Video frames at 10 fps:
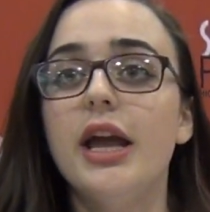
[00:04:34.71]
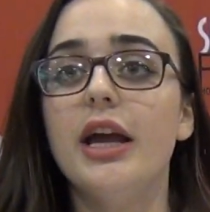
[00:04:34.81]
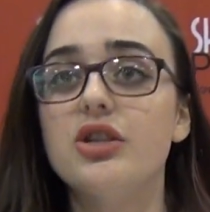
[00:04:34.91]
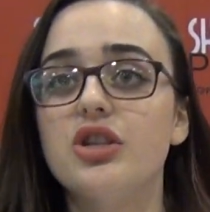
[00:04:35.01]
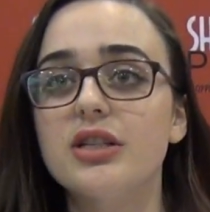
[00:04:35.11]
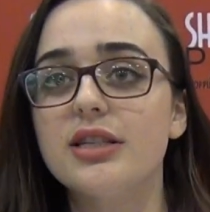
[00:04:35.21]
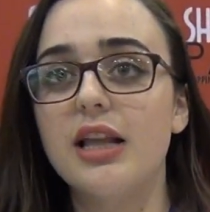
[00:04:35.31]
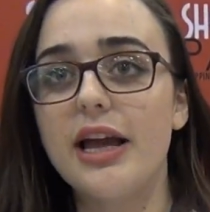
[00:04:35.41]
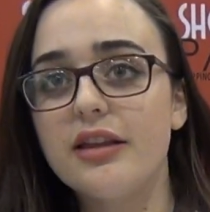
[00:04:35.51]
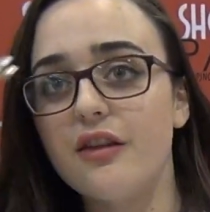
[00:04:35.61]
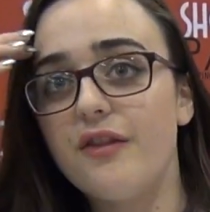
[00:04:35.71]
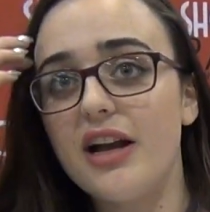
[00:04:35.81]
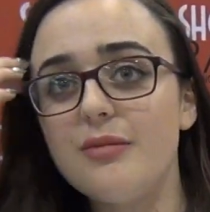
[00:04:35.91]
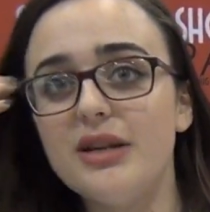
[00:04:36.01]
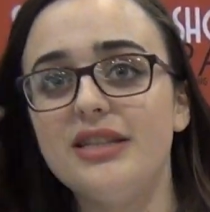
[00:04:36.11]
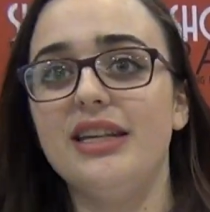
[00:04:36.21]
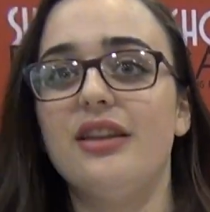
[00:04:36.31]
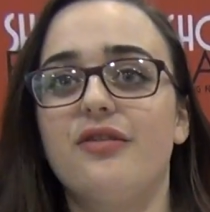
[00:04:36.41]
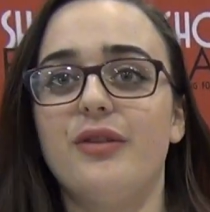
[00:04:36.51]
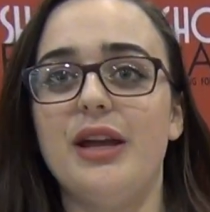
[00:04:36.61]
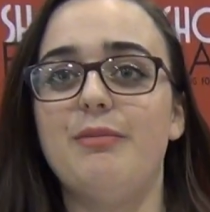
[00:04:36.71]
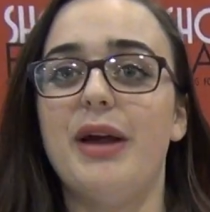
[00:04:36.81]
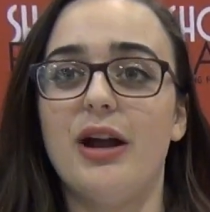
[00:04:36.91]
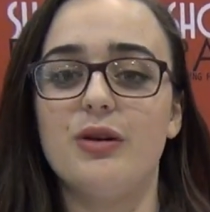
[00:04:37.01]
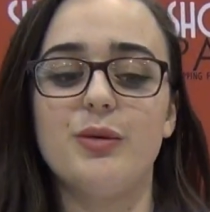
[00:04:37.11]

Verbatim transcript: And just like the vitamin D3 paired